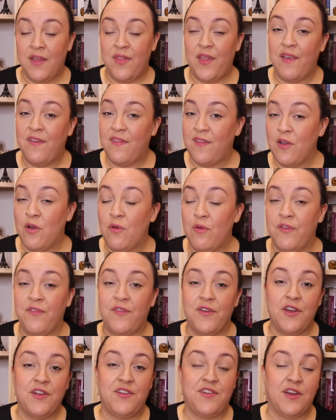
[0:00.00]
they still
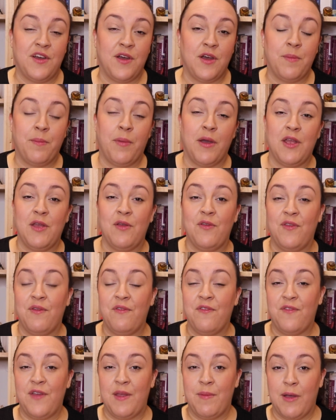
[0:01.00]
referred to her by
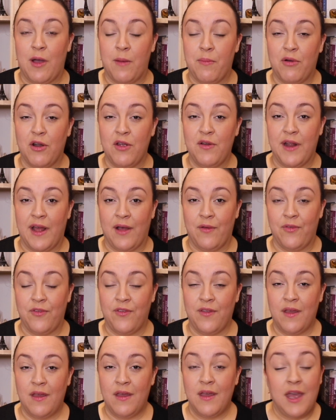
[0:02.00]
using female pronouns,